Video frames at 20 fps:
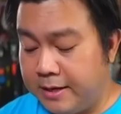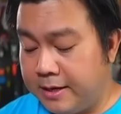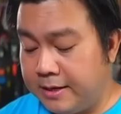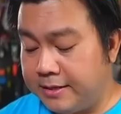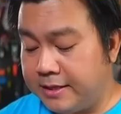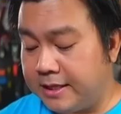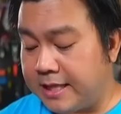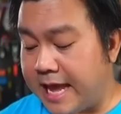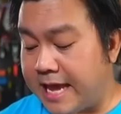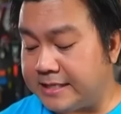
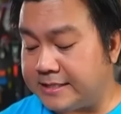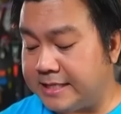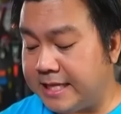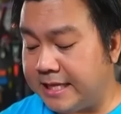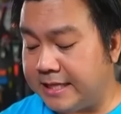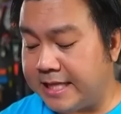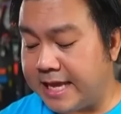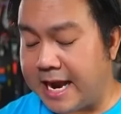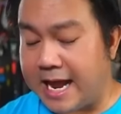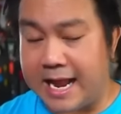The last thing
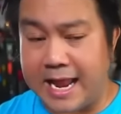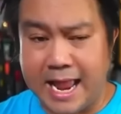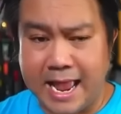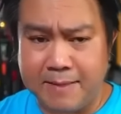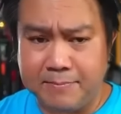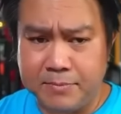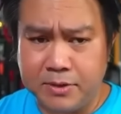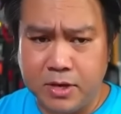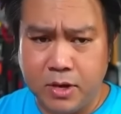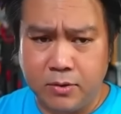that I
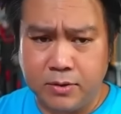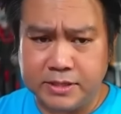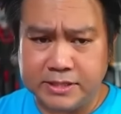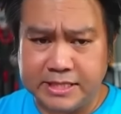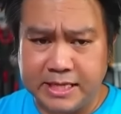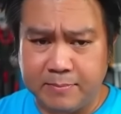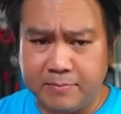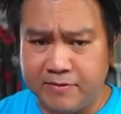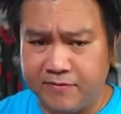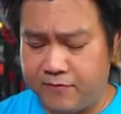am
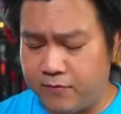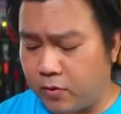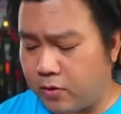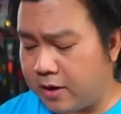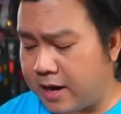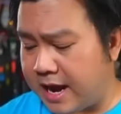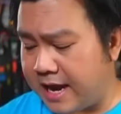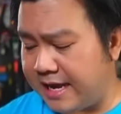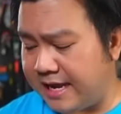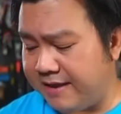noticing before
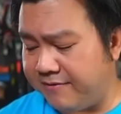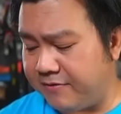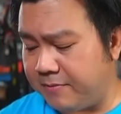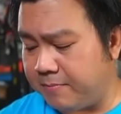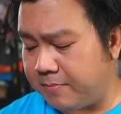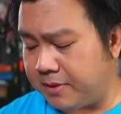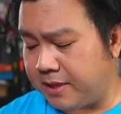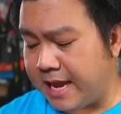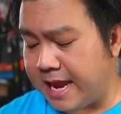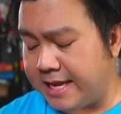I even
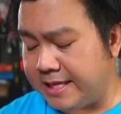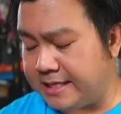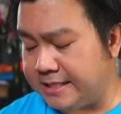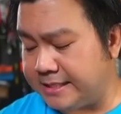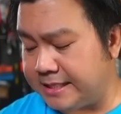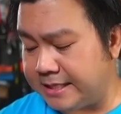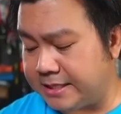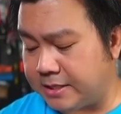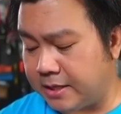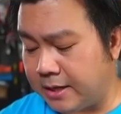play this
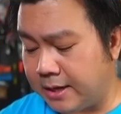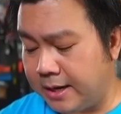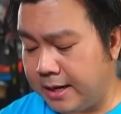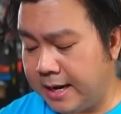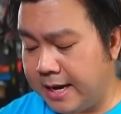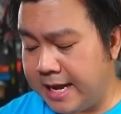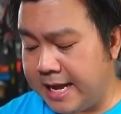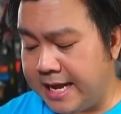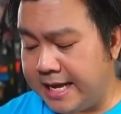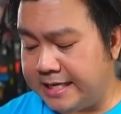guitar
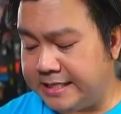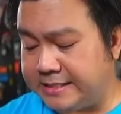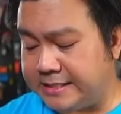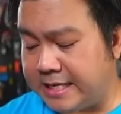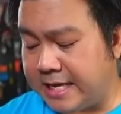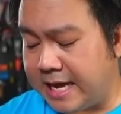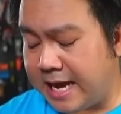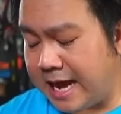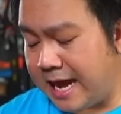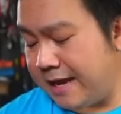is
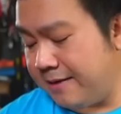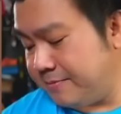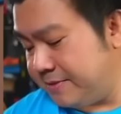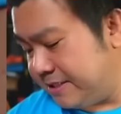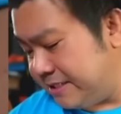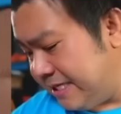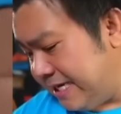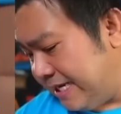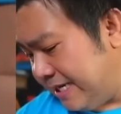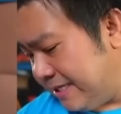I am
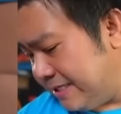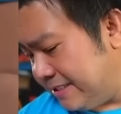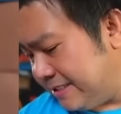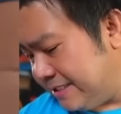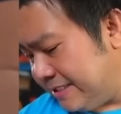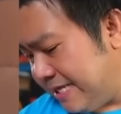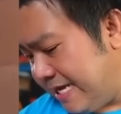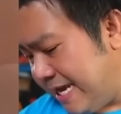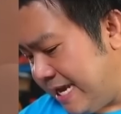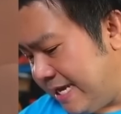
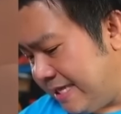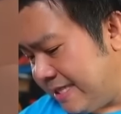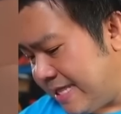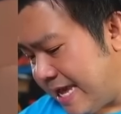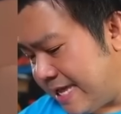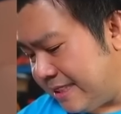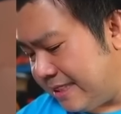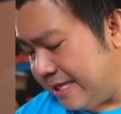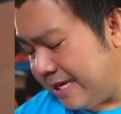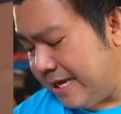seeing
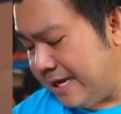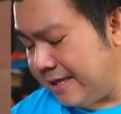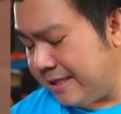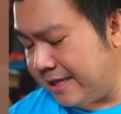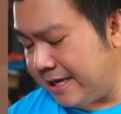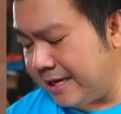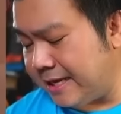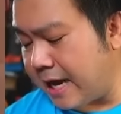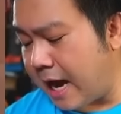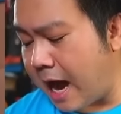that
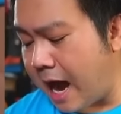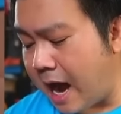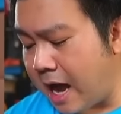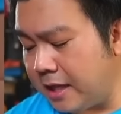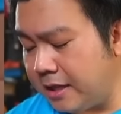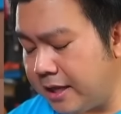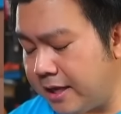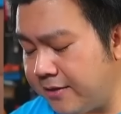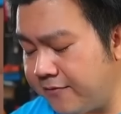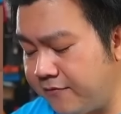the
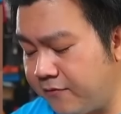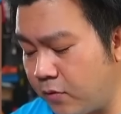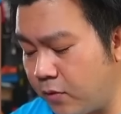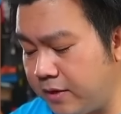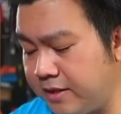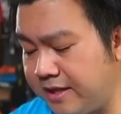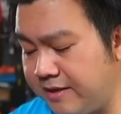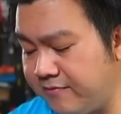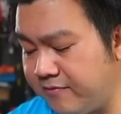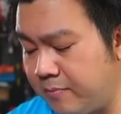collet for
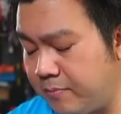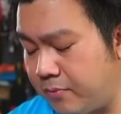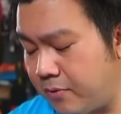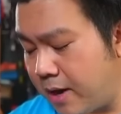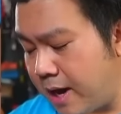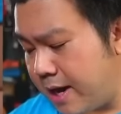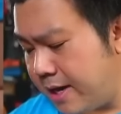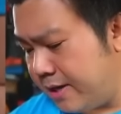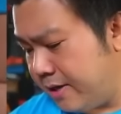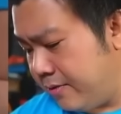the
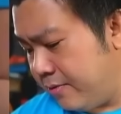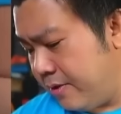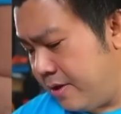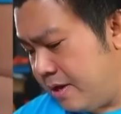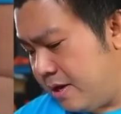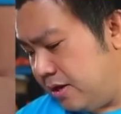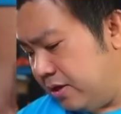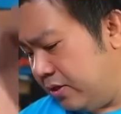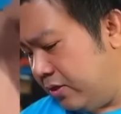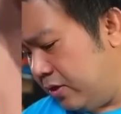vibrato
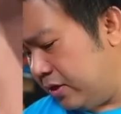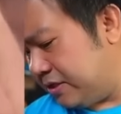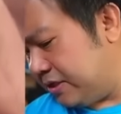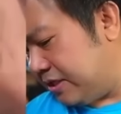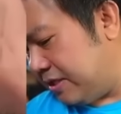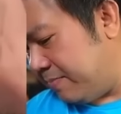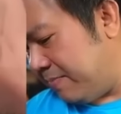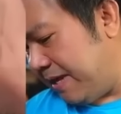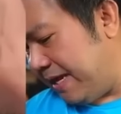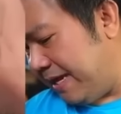looks
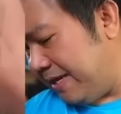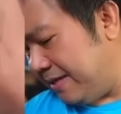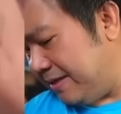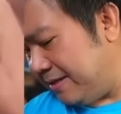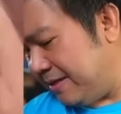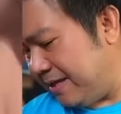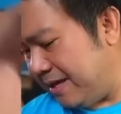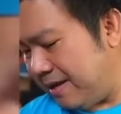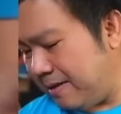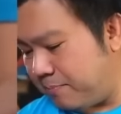to be
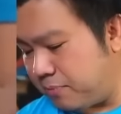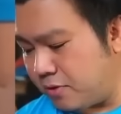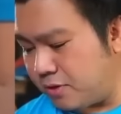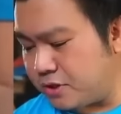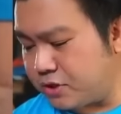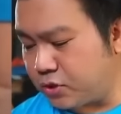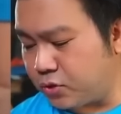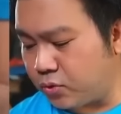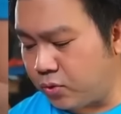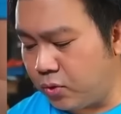
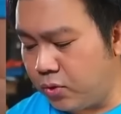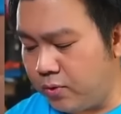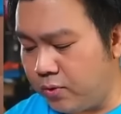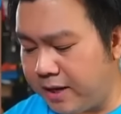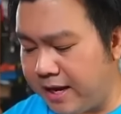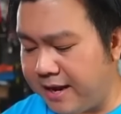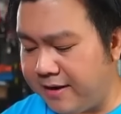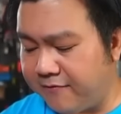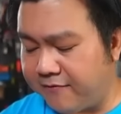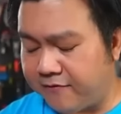
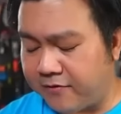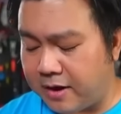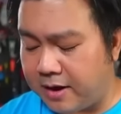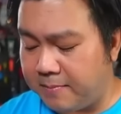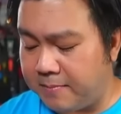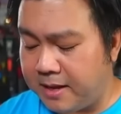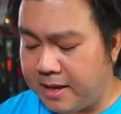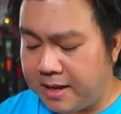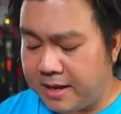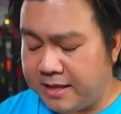protruding from
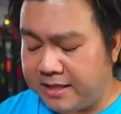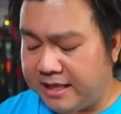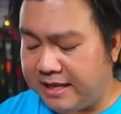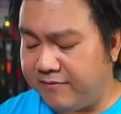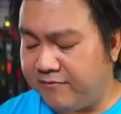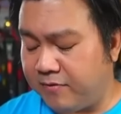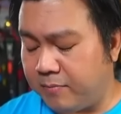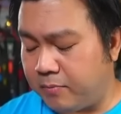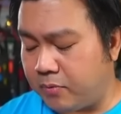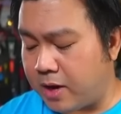the
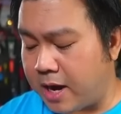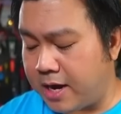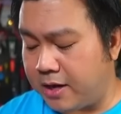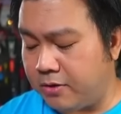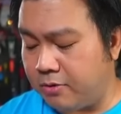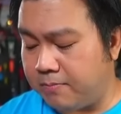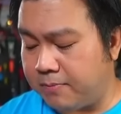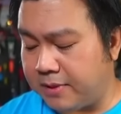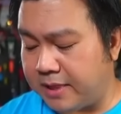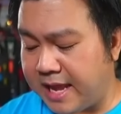vibrato
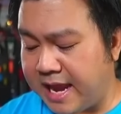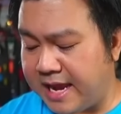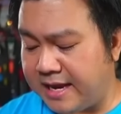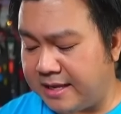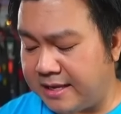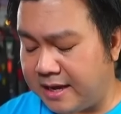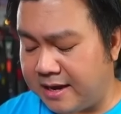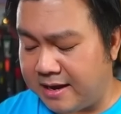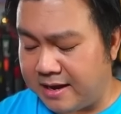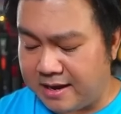plate
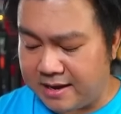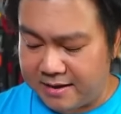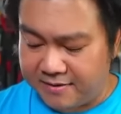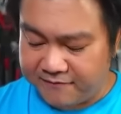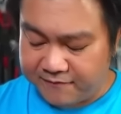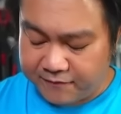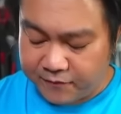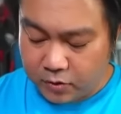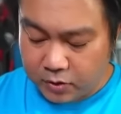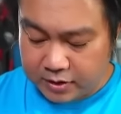a
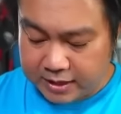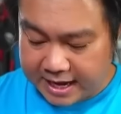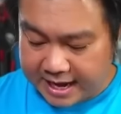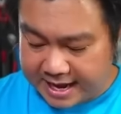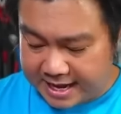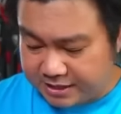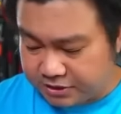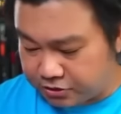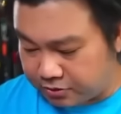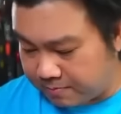full
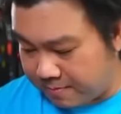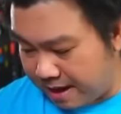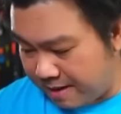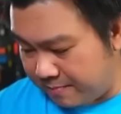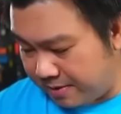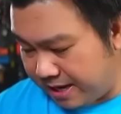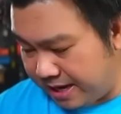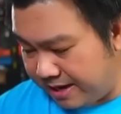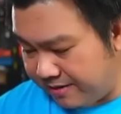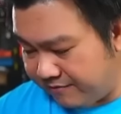inch or maybe
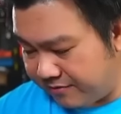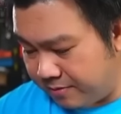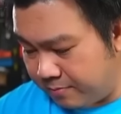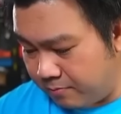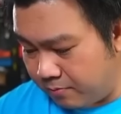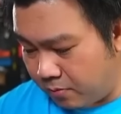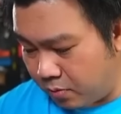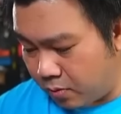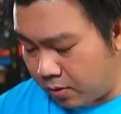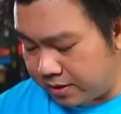even
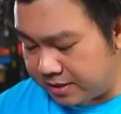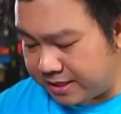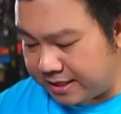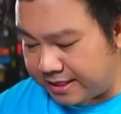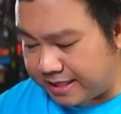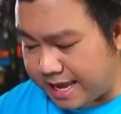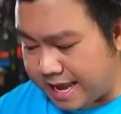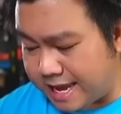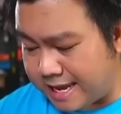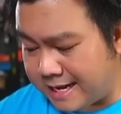more than
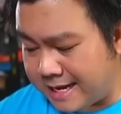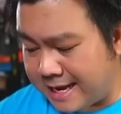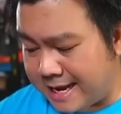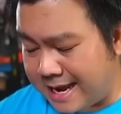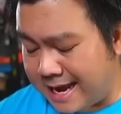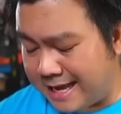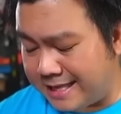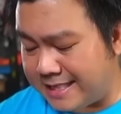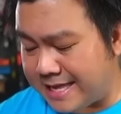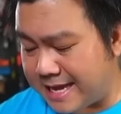that,
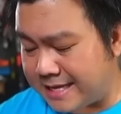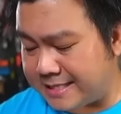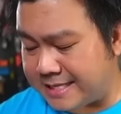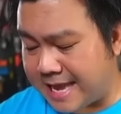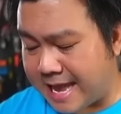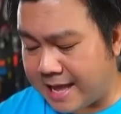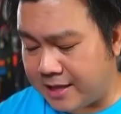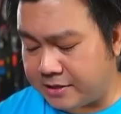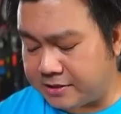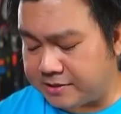and that
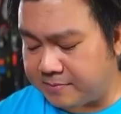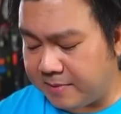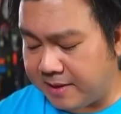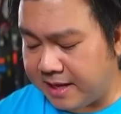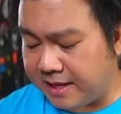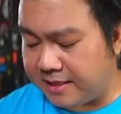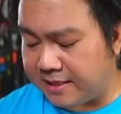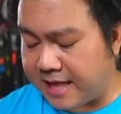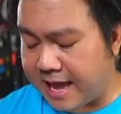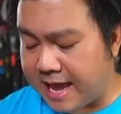tells me
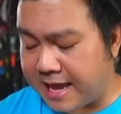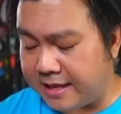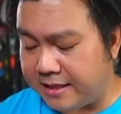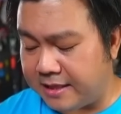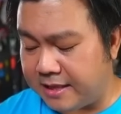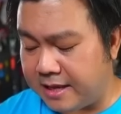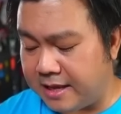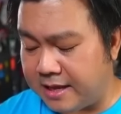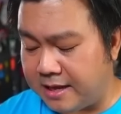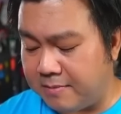that
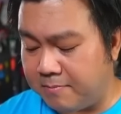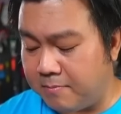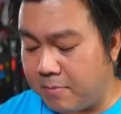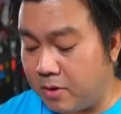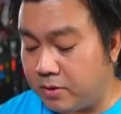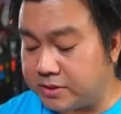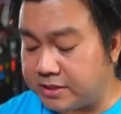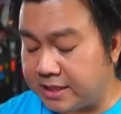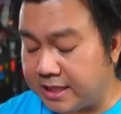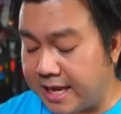
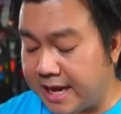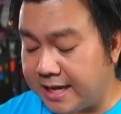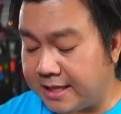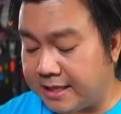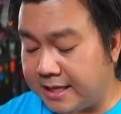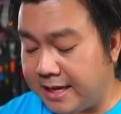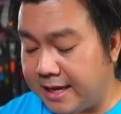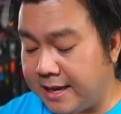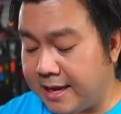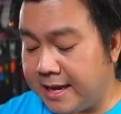most
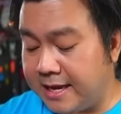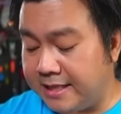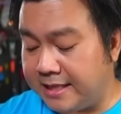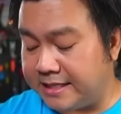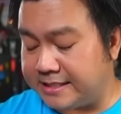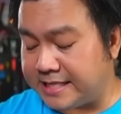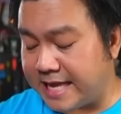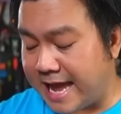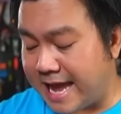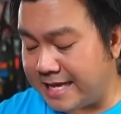likely this
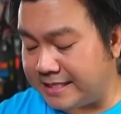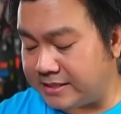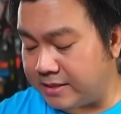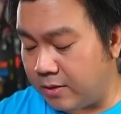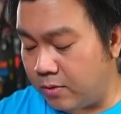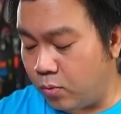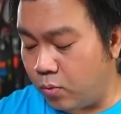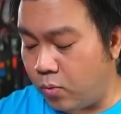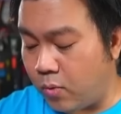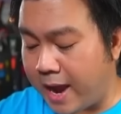has
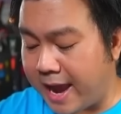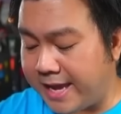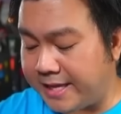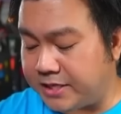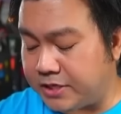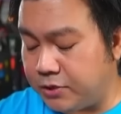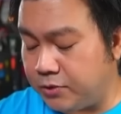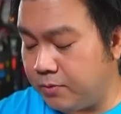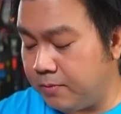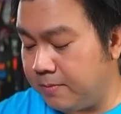way
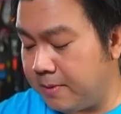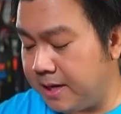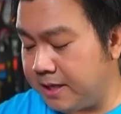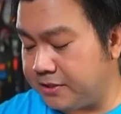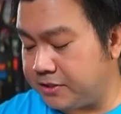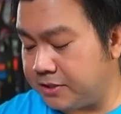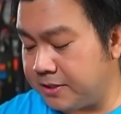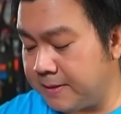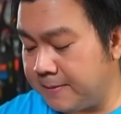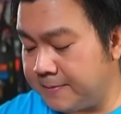too
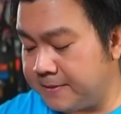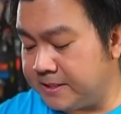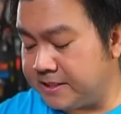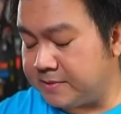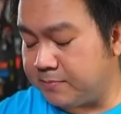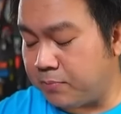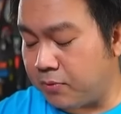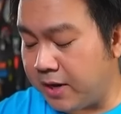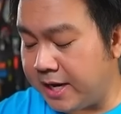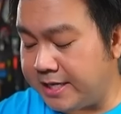much
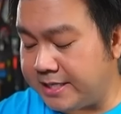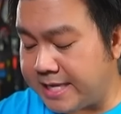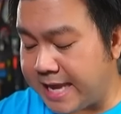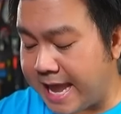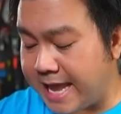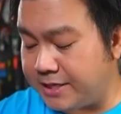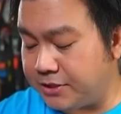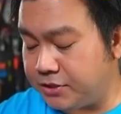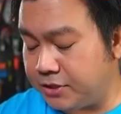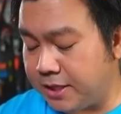spring
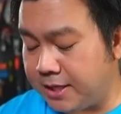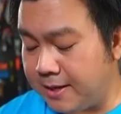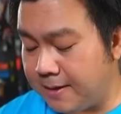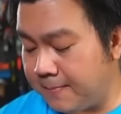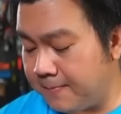tension,